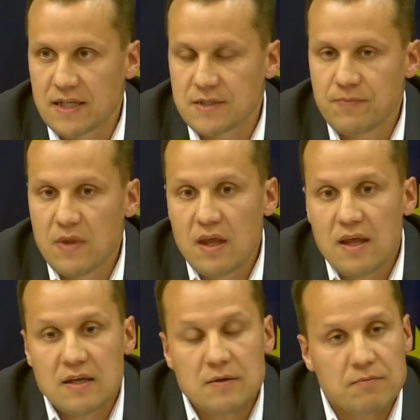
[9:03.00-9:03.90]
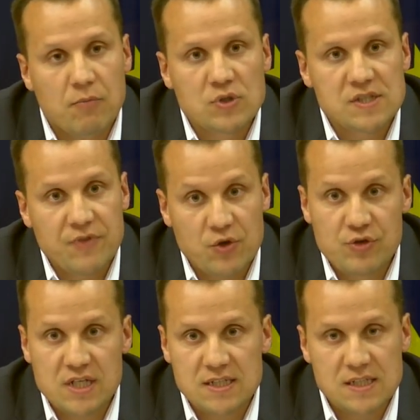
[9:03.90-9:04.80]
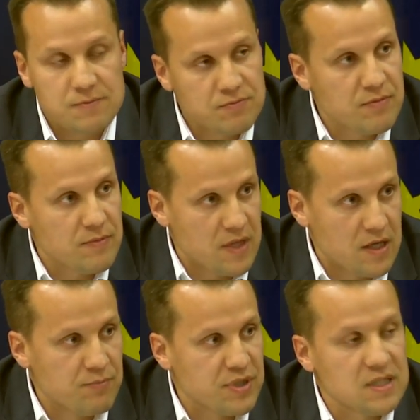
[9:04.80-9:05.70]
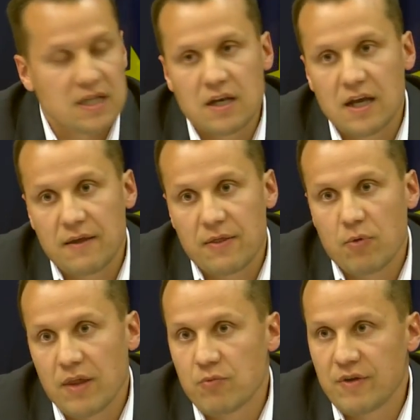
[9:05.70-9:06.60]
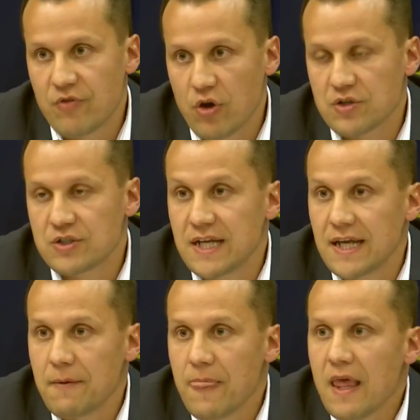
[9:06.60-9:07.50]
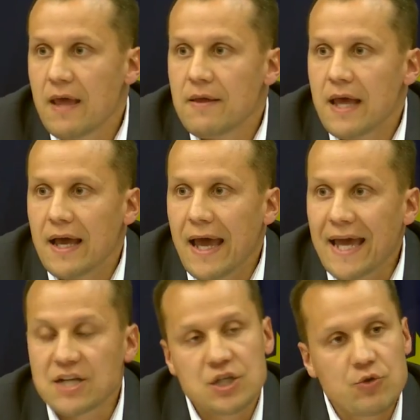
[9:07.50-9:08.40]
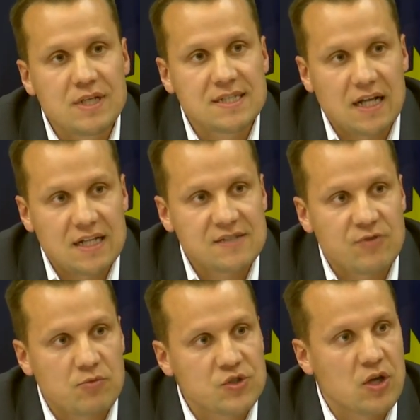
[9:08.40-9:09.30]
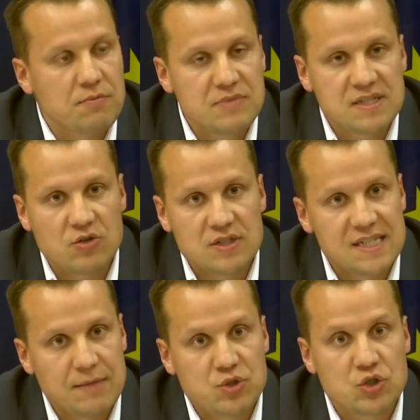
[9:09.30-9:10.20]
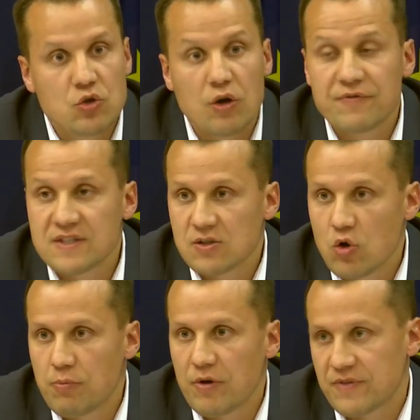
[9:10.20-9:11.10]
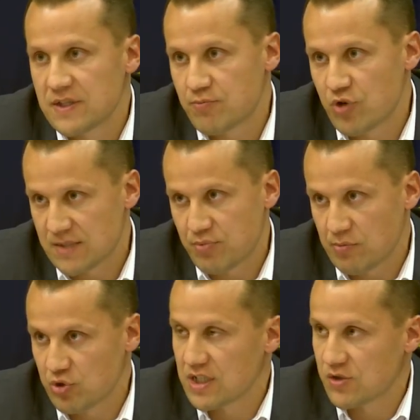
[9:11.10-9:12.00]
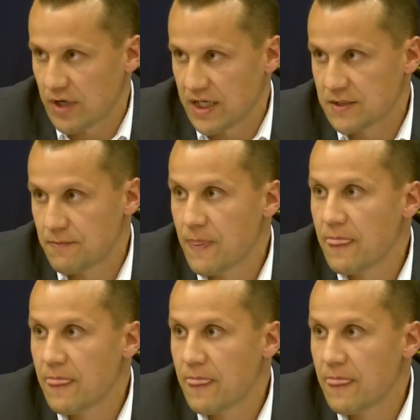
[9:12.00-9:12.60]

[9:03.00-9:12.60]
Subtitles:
that. Most of the criticism, in particular the one we've heard today, actually results from a certain misconception of the scope of this press publisher's right.